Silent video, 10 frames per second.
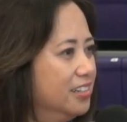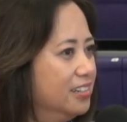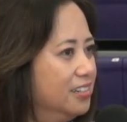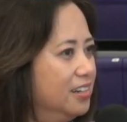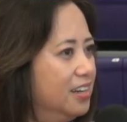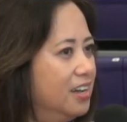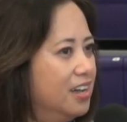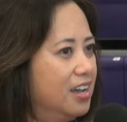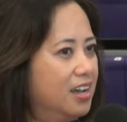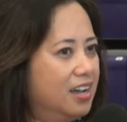
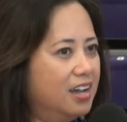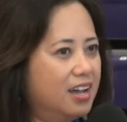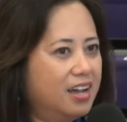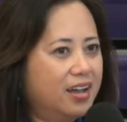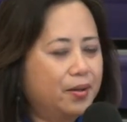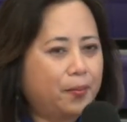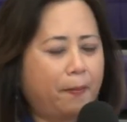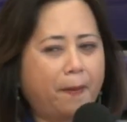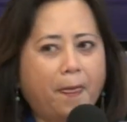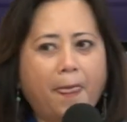
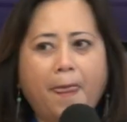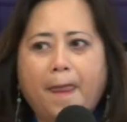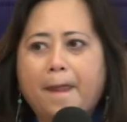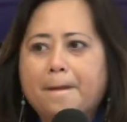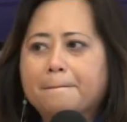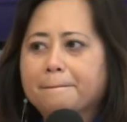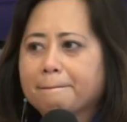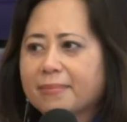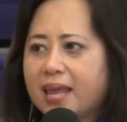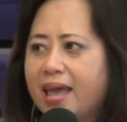
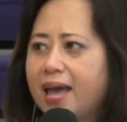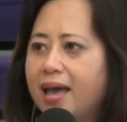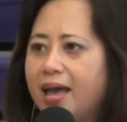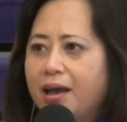Nothing is said.